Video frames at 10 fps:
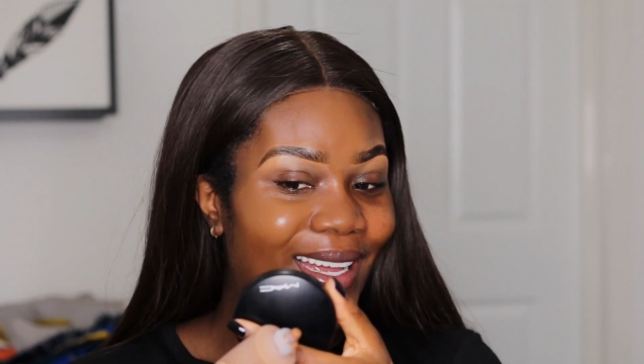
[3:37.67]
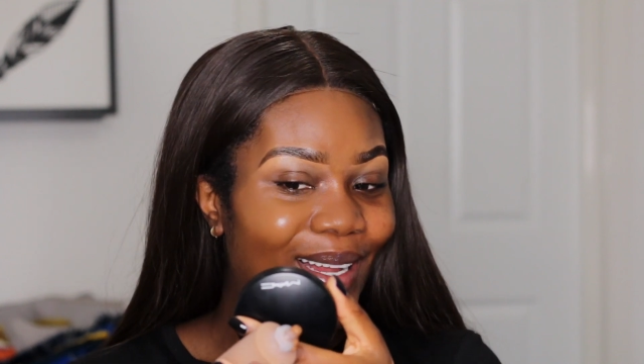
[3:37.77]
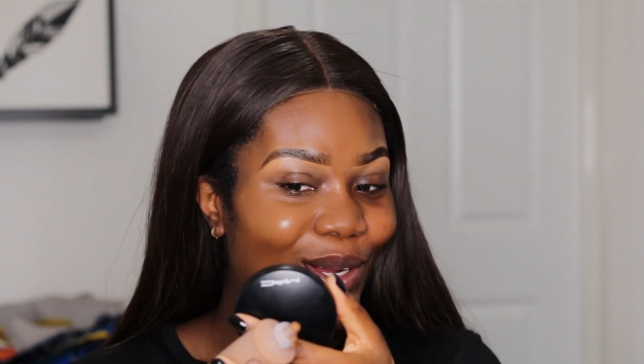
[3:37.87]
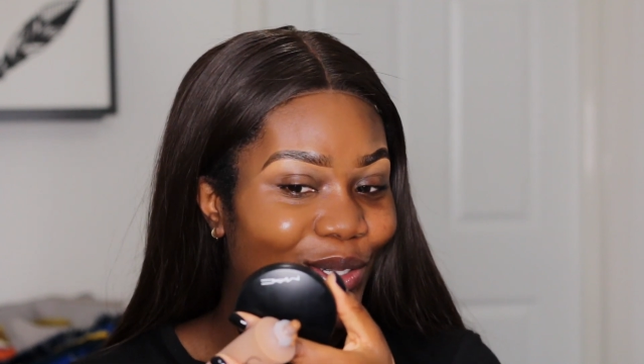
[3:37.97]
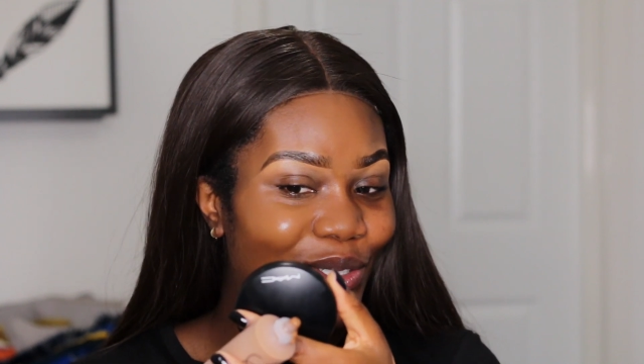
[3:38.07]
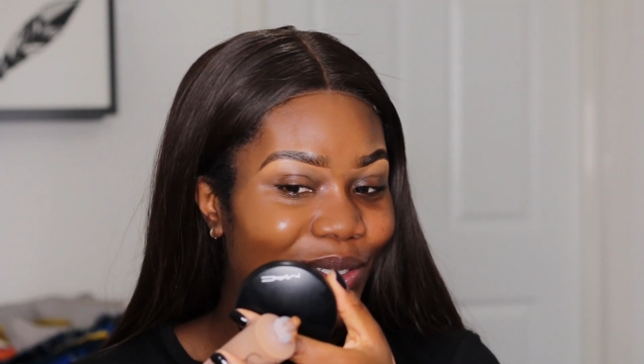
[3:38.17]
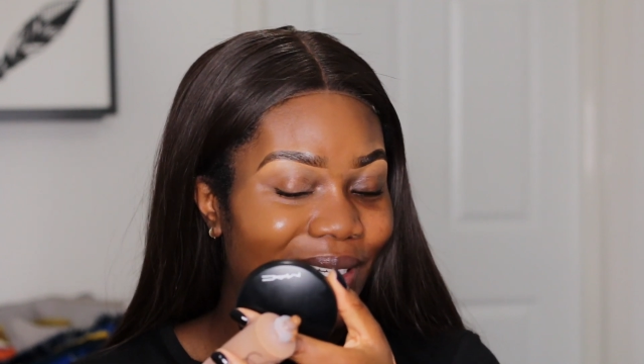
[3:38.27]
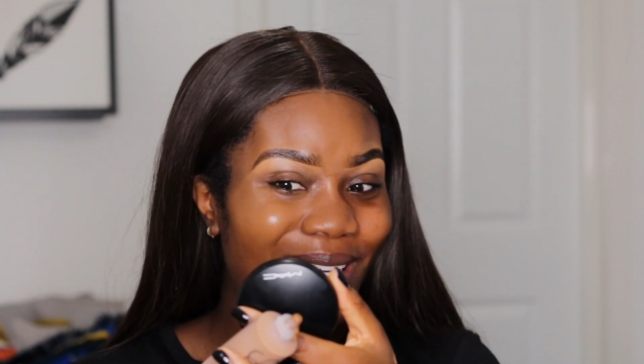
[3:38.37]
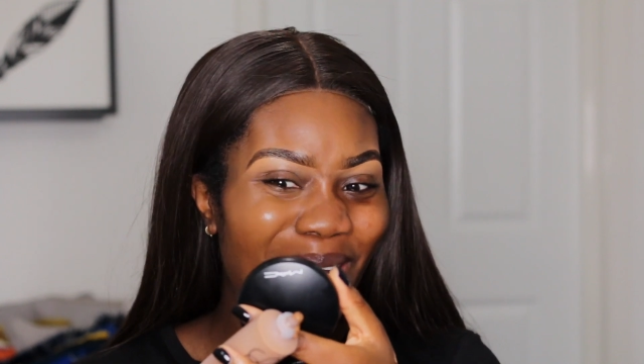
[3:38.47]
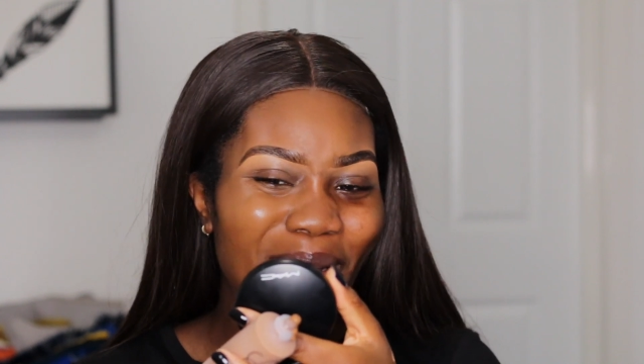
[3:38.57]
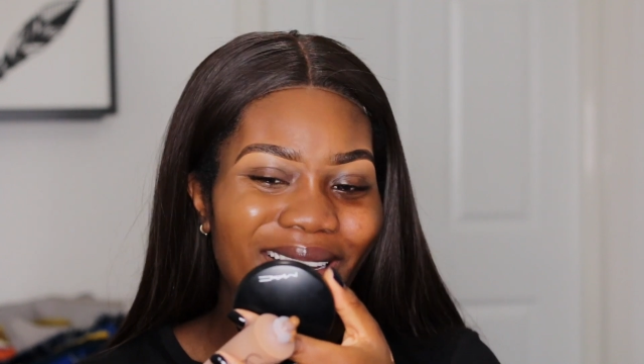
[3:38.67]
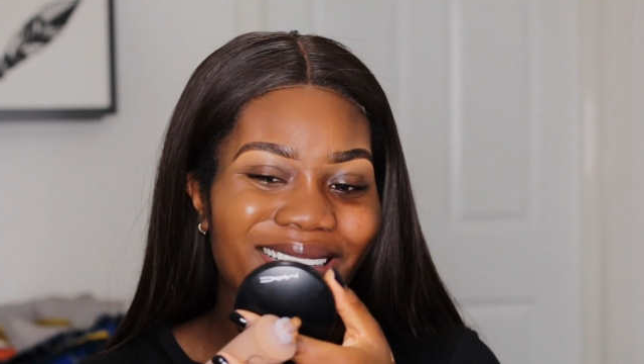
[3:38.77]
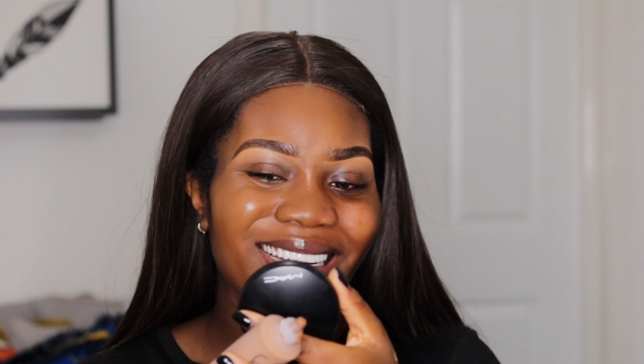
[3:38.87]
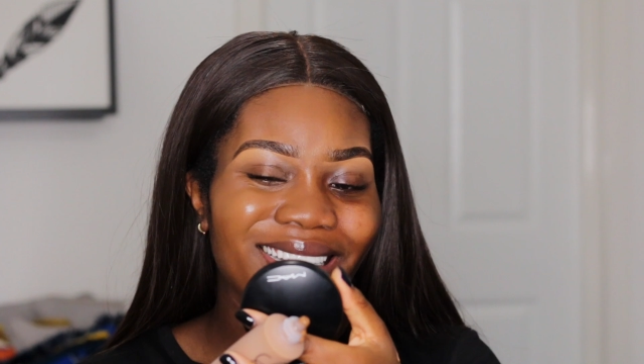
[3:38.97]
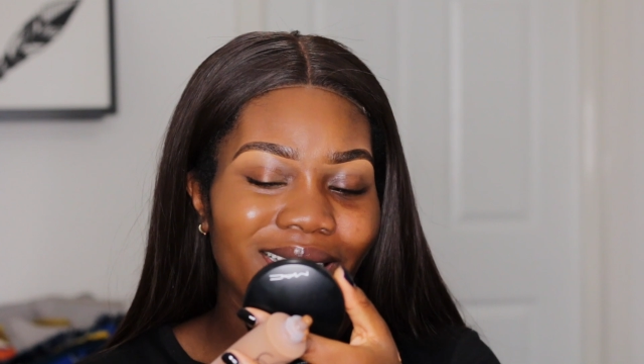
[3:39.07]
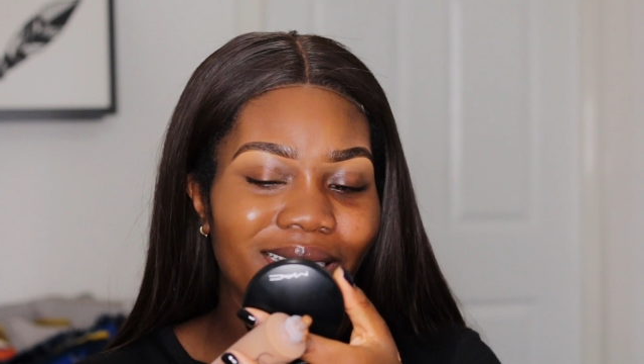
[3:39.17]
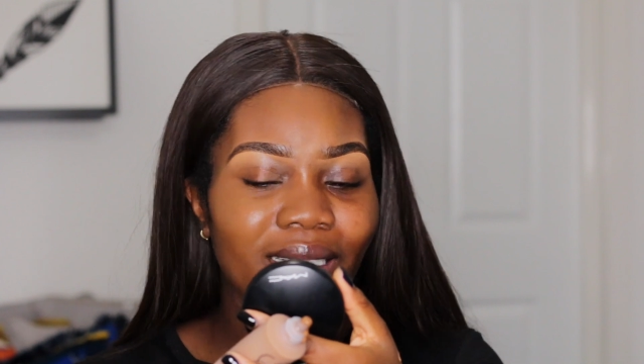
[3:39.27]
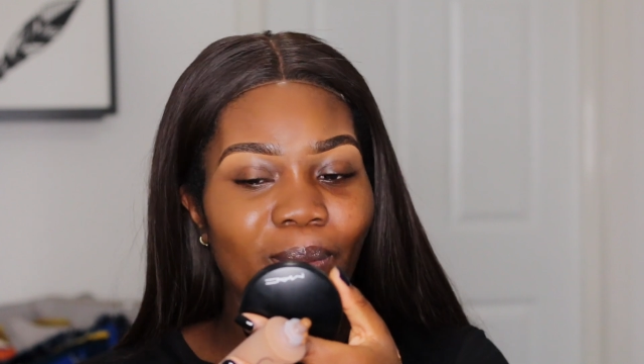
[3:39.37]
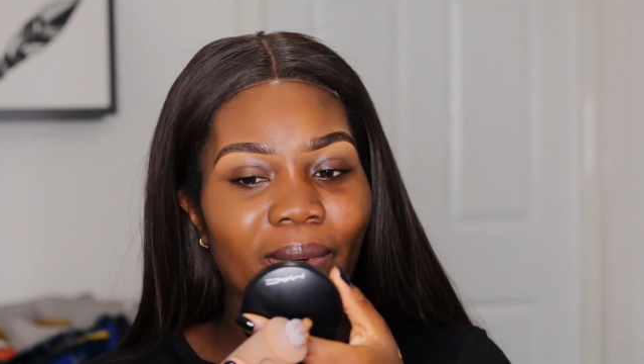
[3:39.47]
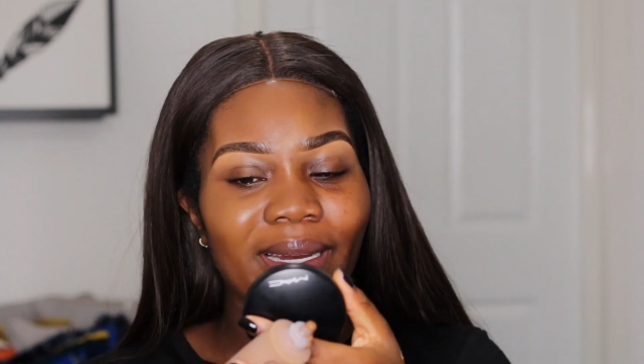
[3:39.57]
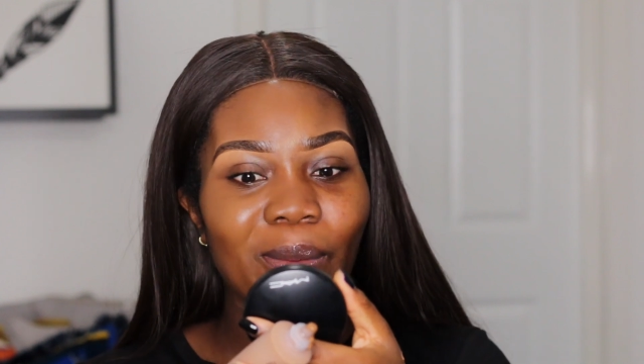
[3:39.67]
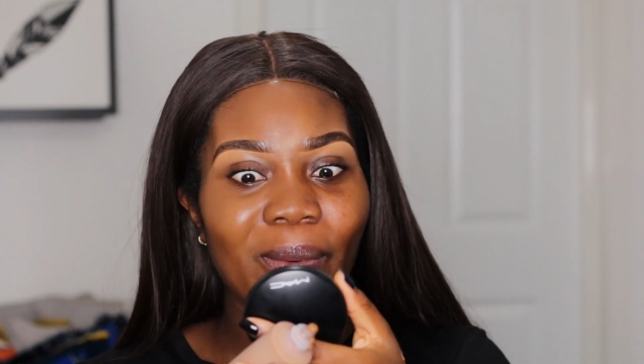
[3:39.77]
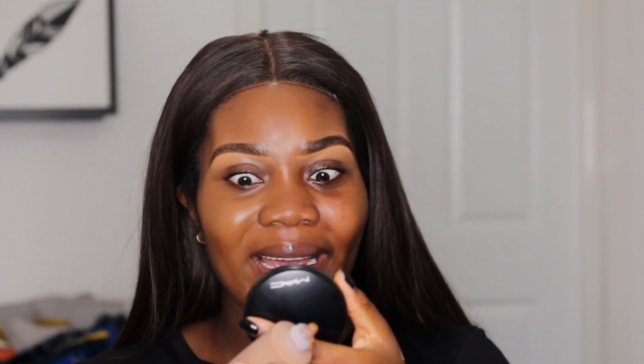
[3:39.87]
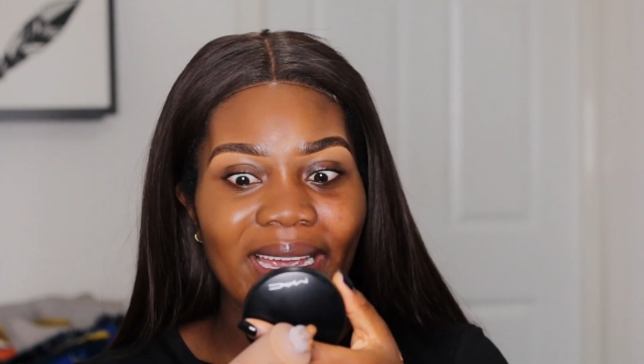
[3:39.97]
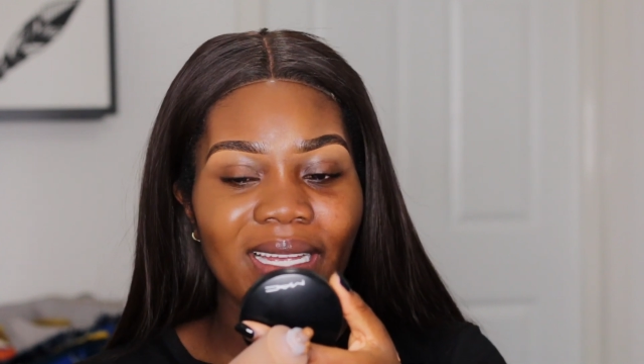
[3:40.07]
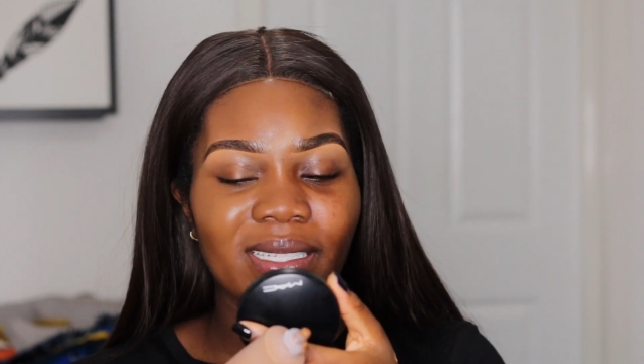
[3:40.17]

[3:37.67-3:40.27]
It looks, I mean, in a way